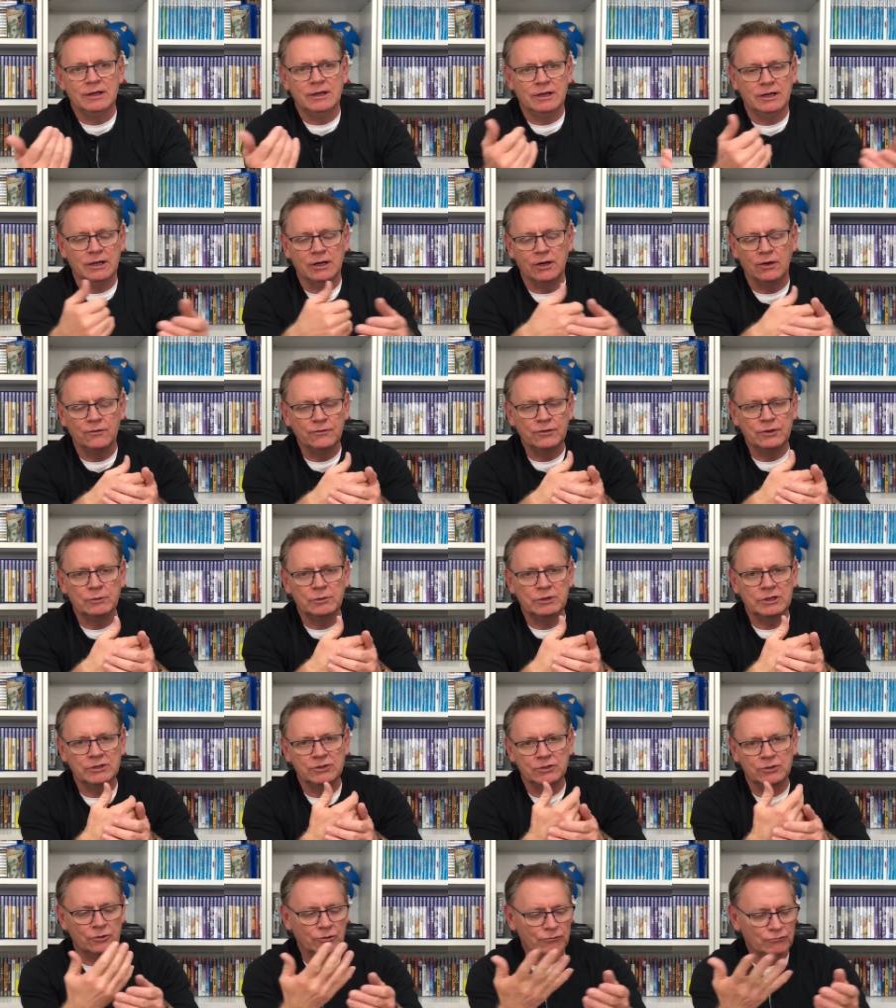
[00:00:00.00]
Hopefully when
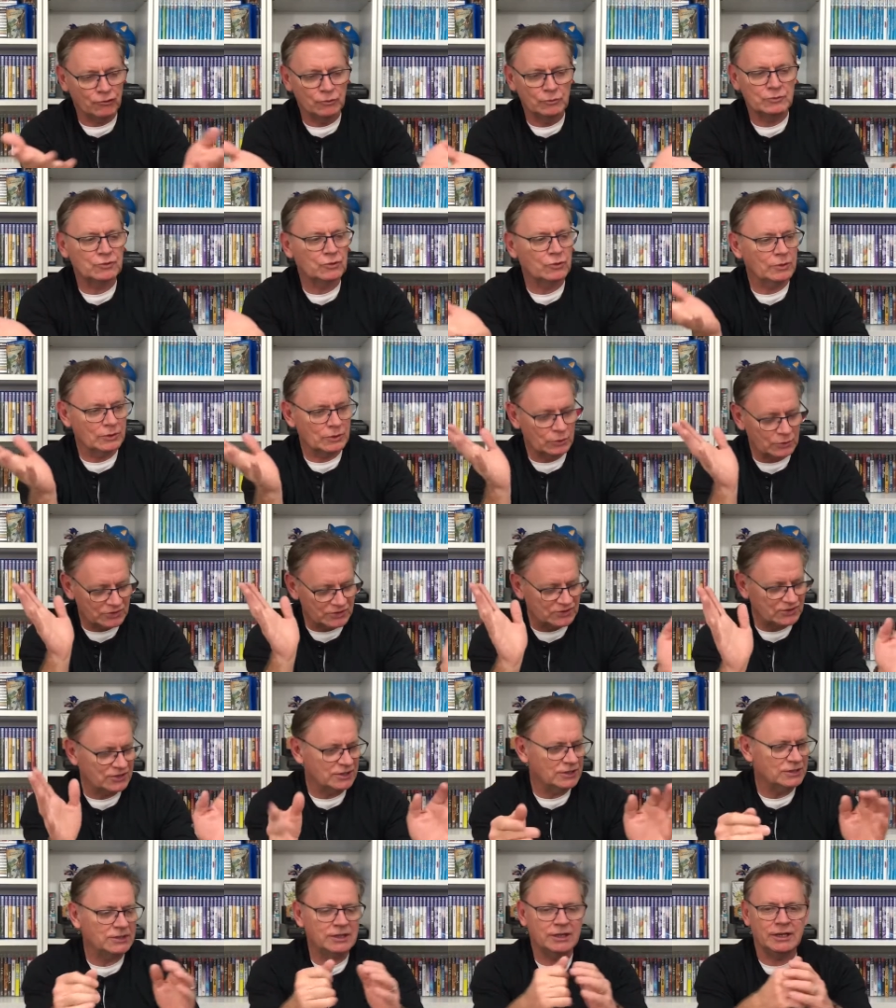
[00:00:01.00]
I do a room tour, you'll
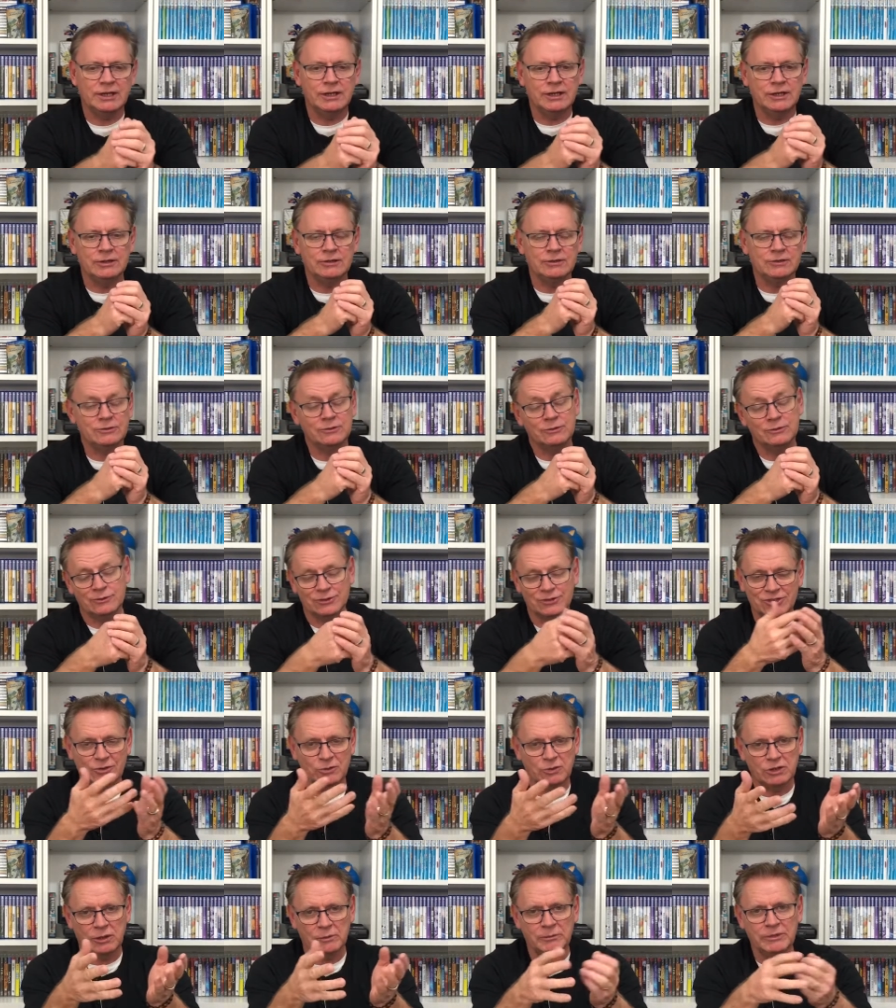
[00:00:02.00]
see it and you'll
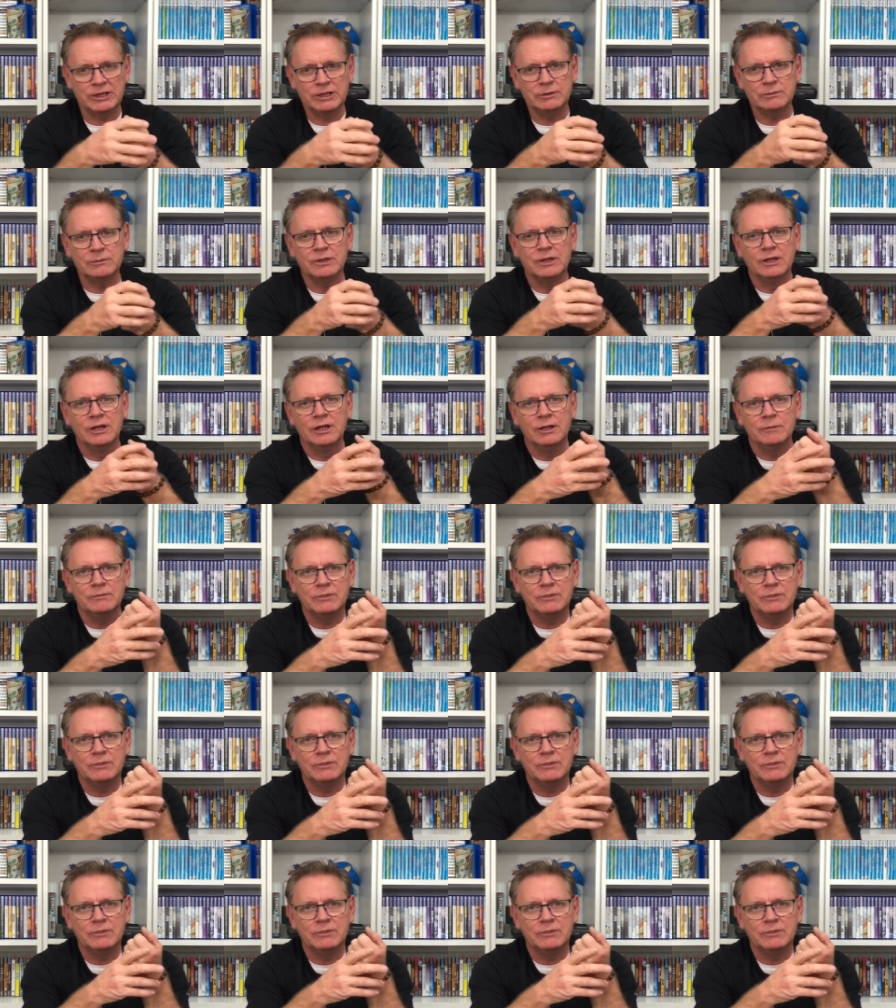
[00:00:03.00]
see what I mean.